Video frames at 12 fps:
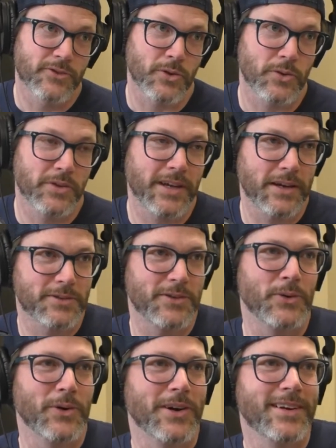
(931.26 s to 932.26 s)
the outdoor. And it's out of
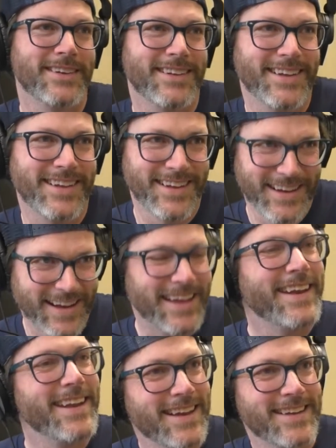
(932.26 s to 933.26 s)
control outside.
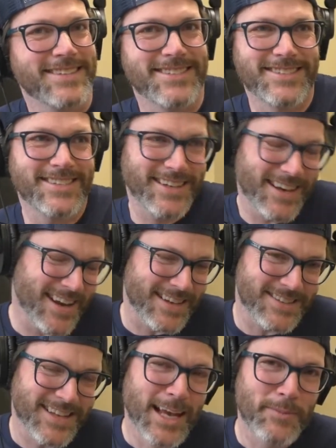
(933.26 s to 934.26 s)
It is. It
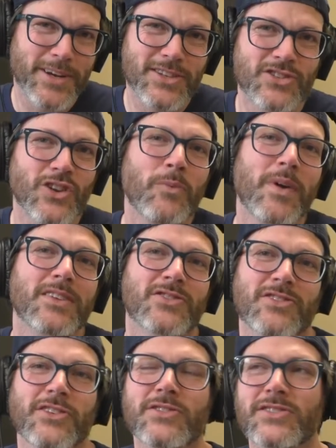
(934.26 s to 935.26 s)
is. Yeah. But it's so much.
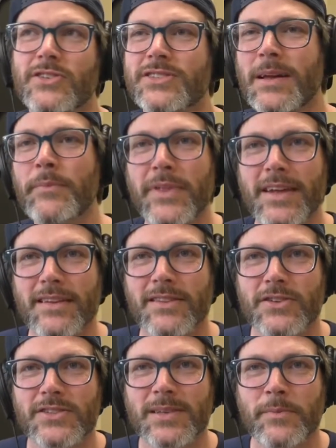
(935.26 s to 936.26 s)
Yeah. There's there's something
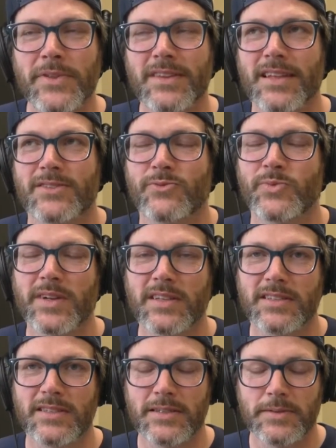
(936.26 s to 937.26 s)
there's something that's
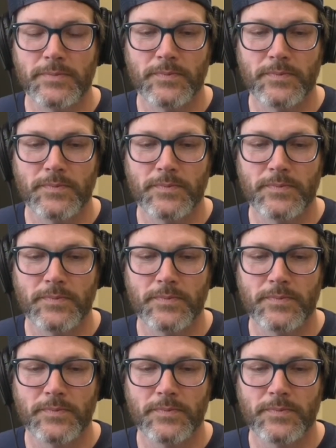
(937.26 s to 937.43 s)
really...